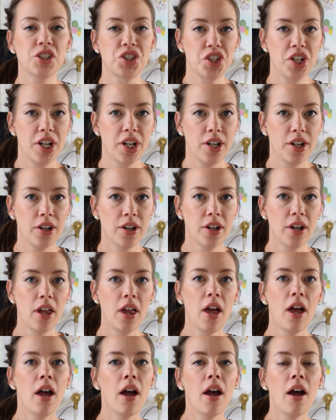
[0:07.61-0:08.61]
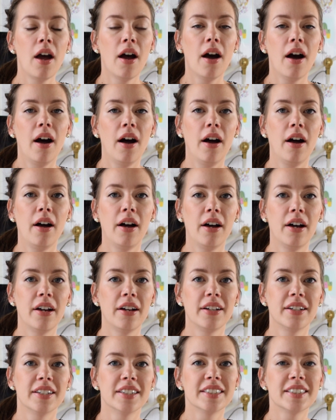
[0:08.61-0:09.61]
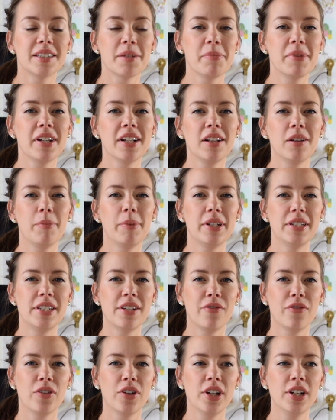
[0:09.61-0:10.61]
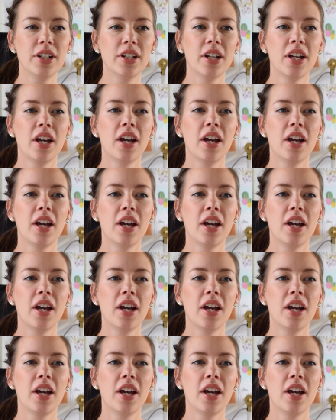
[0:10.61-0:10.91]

share something a little bit different.